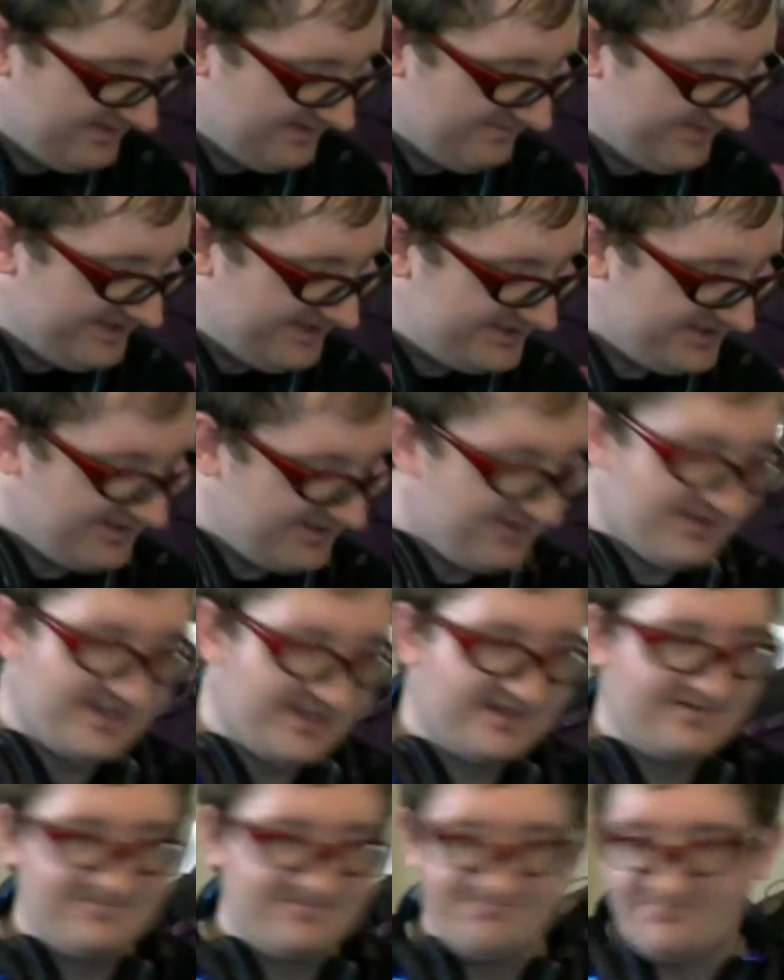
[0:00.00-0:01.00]
Be sure to,
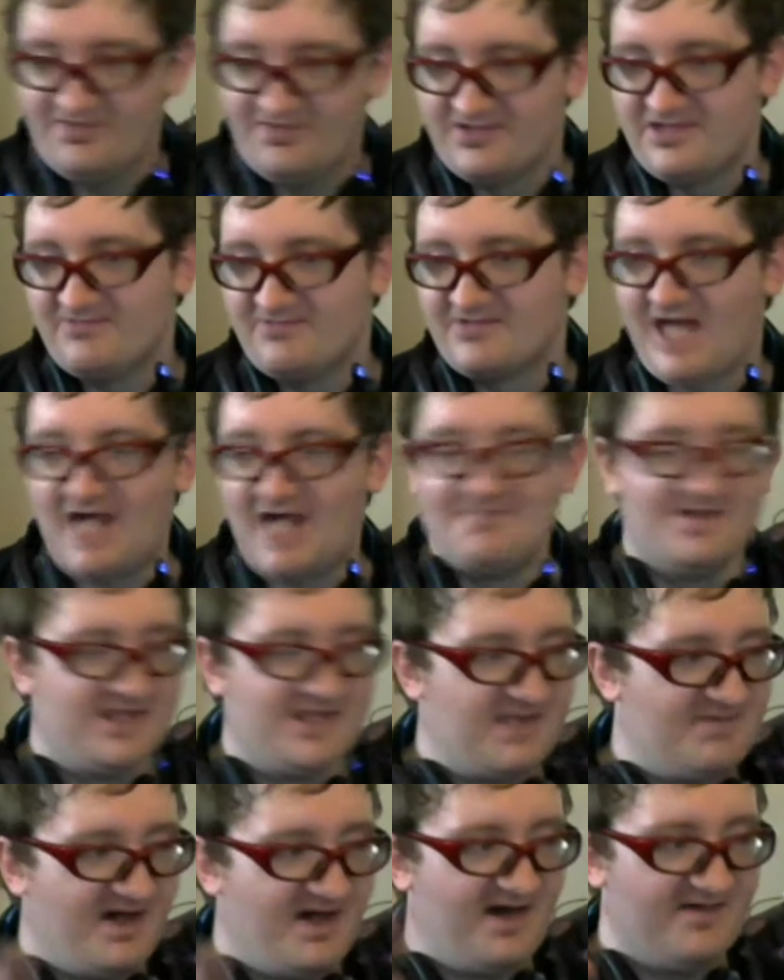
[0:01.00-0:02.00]
like, put some comments
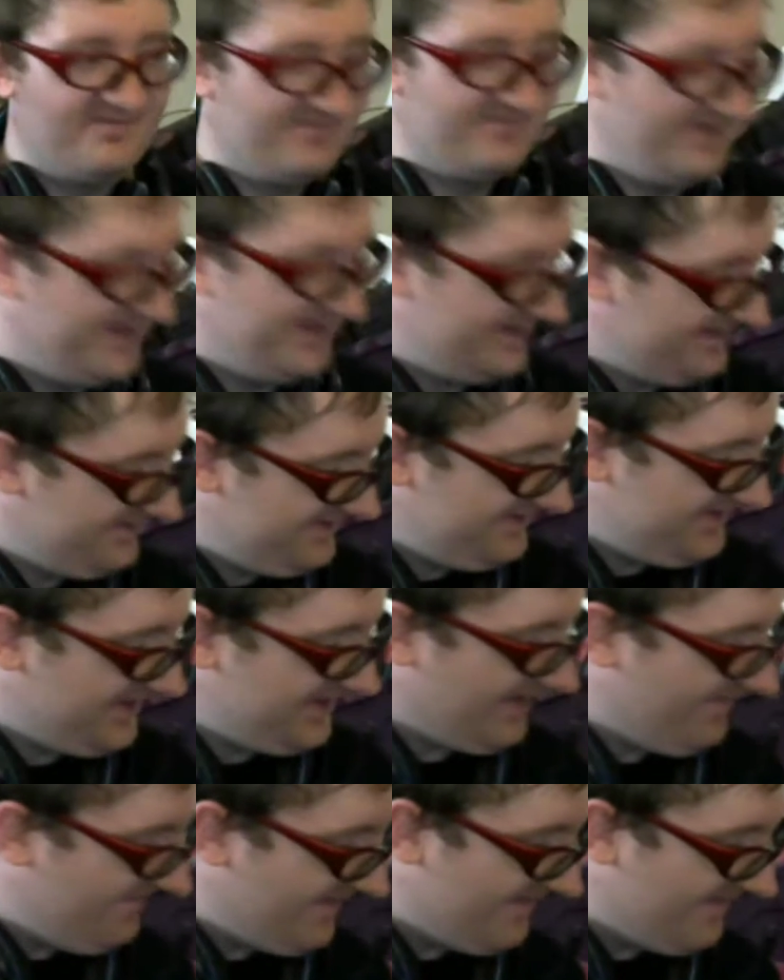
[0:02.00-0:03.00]
about, like,
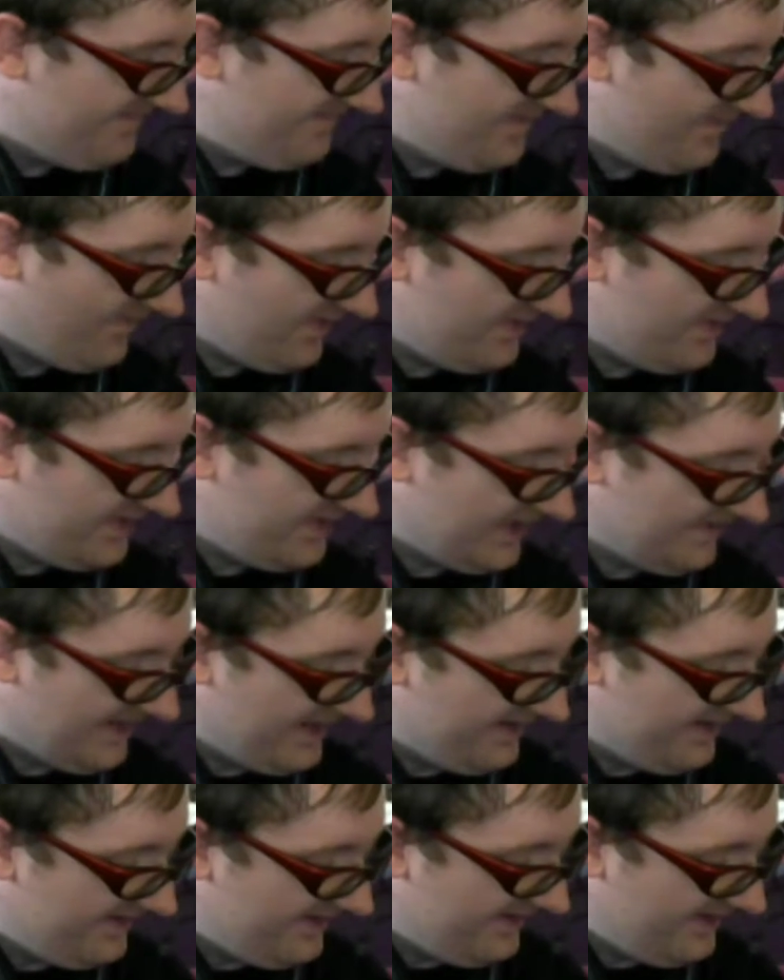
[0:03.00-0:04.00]
stuff I've been wondering
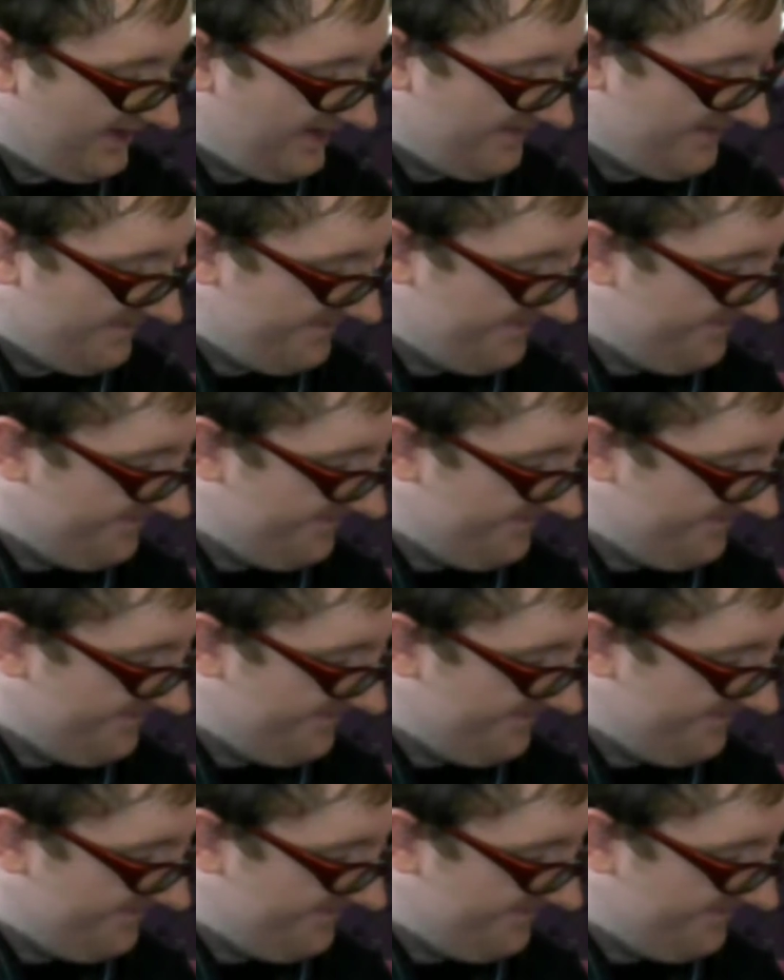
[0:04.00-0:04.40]
about, I